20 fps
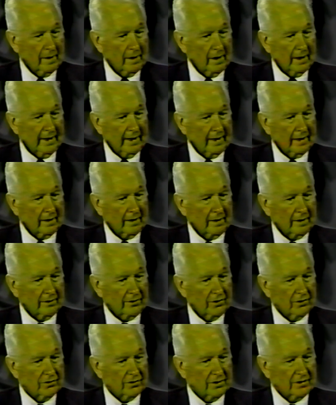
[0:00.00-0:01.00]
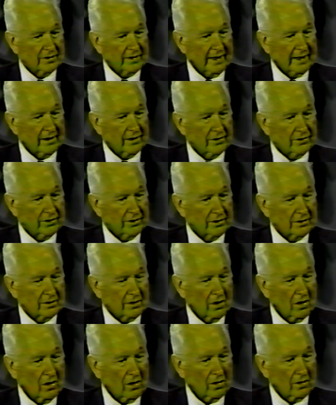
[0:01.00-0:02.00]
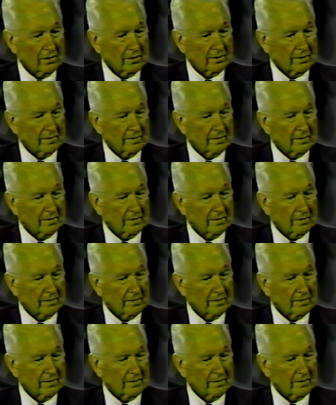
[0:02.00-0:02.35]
and it uses energies called